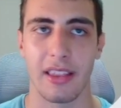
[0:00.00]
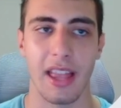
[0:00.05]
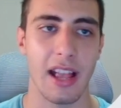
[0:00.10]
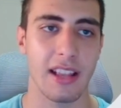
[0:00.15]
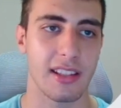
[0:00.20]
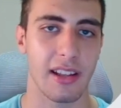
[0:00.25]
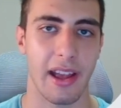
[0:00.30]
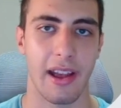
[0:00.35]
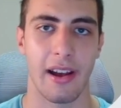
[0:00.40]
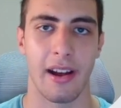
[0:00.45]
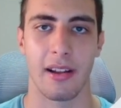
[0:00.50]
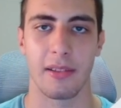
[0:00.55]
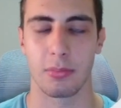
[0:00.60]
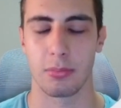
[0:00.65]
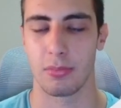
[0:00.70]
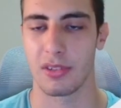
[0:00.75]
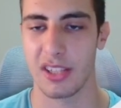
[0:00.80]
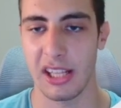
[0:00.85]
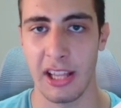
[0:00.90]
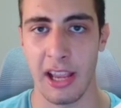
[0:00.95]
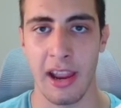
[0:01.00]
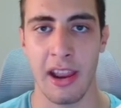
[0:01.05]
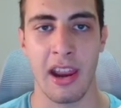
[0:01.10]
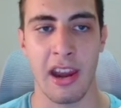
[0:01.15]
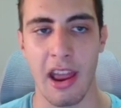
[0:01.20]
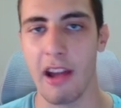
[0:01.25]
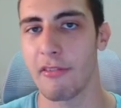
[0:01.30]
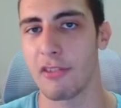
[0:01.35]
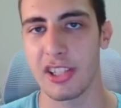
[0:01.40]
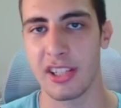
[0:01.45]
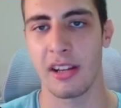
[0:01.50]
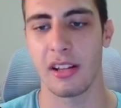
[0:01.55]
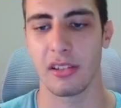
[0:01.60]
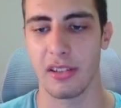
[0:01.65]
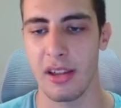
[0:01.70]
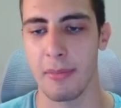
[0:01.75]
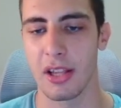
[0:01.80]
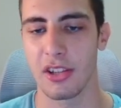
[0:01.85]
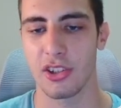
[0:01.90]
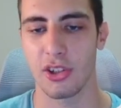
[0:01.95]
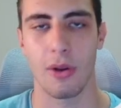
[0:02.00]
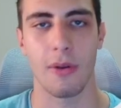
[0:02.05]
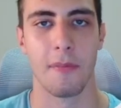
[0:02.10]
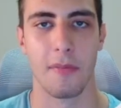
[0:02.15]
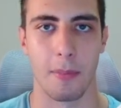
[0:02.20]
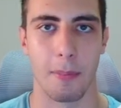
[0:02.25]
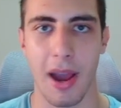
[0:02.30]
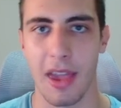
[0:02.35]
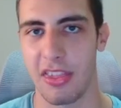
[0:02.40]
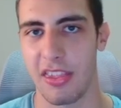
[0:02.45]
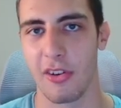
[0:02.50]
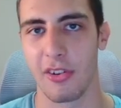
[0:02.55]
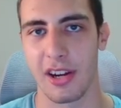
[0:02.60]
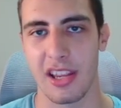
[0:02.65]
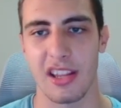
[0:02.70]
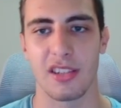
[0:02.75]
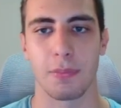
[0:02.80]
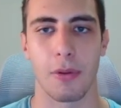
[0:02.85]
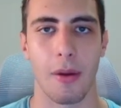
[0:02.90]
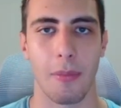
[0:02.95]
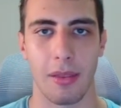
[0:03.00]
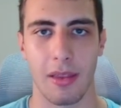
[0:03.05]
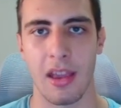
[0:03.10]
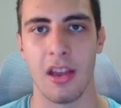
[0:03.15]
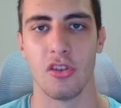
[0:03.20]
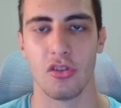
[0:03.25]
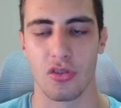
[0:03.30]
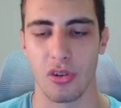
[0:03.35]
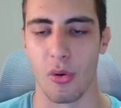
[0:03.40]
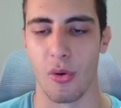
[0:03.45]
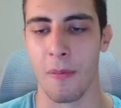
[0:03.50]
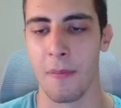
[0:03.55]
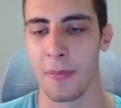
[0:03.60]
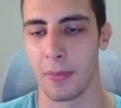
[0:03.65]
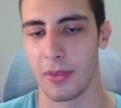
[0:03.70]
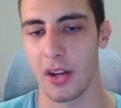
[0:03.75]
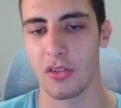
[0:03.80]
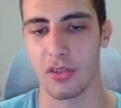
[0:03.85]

That's the CTA in every single email. So my theory is probably true.